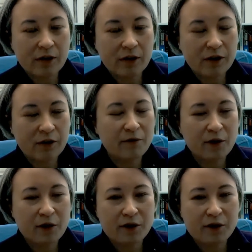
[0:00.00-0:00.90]

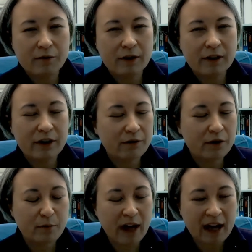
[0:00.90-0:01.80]
really diverse
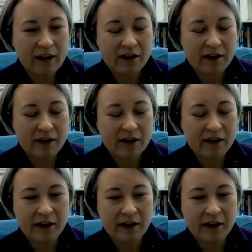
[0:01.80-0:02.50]
paths that